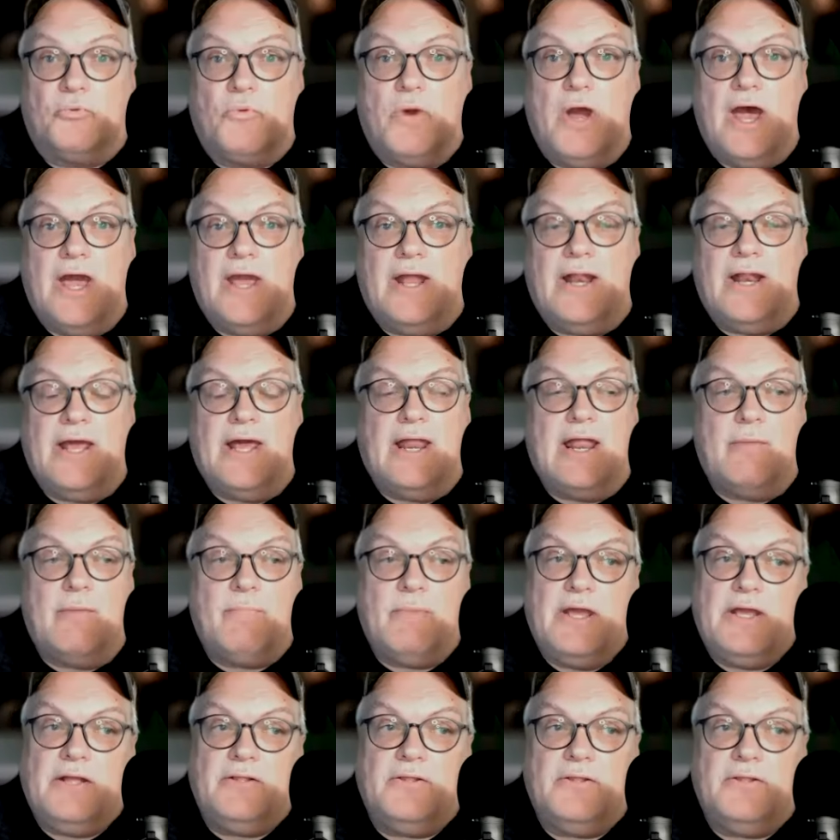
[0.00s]
right. And I
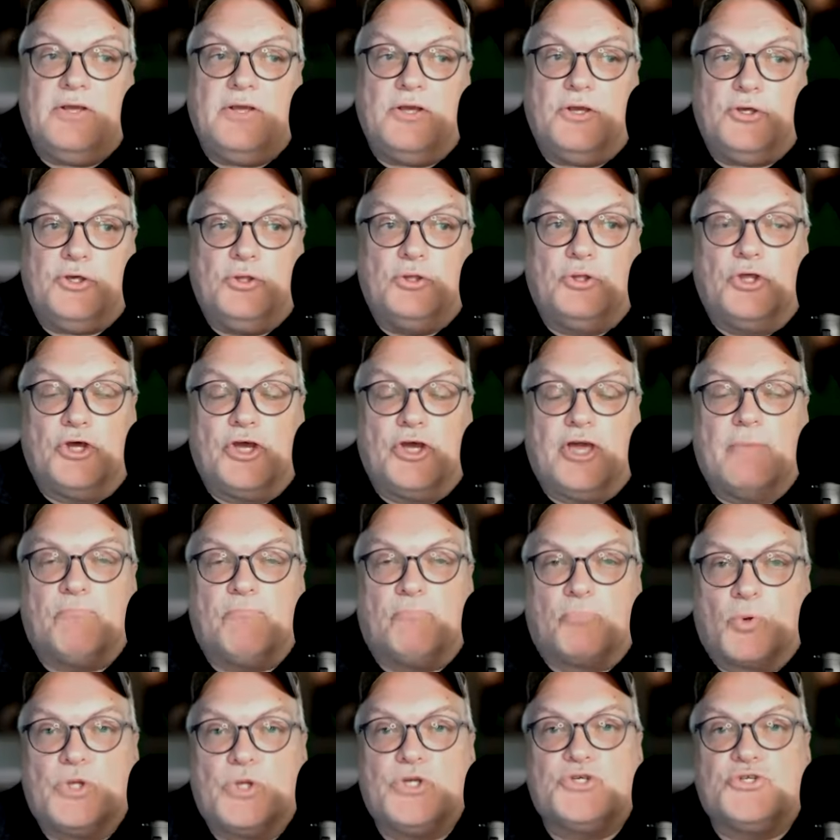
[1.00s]
mean, you look at
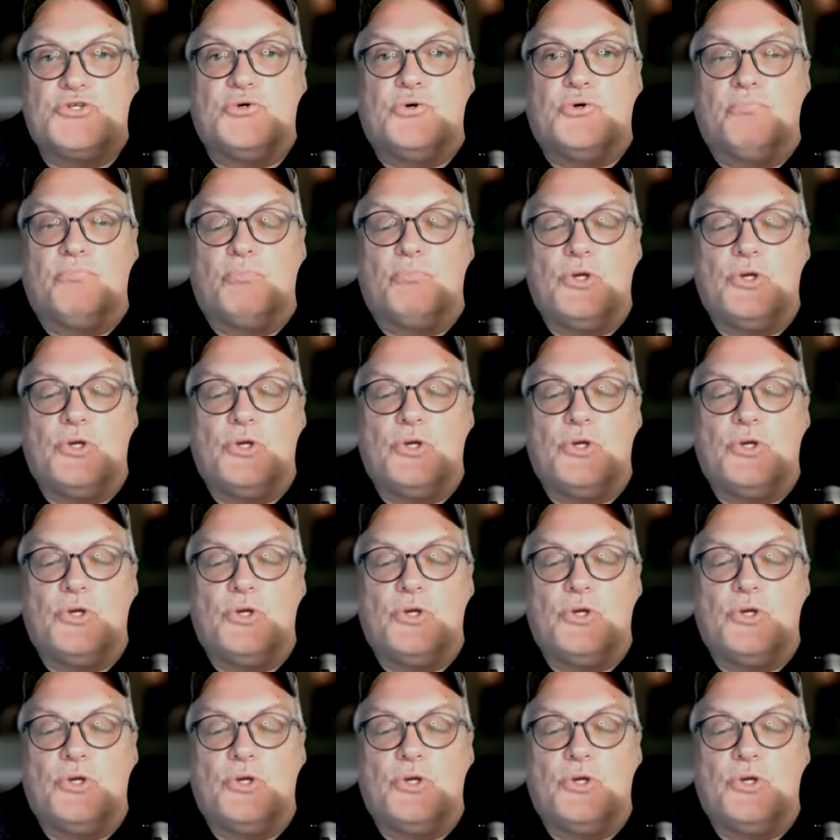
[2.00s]
Bristol.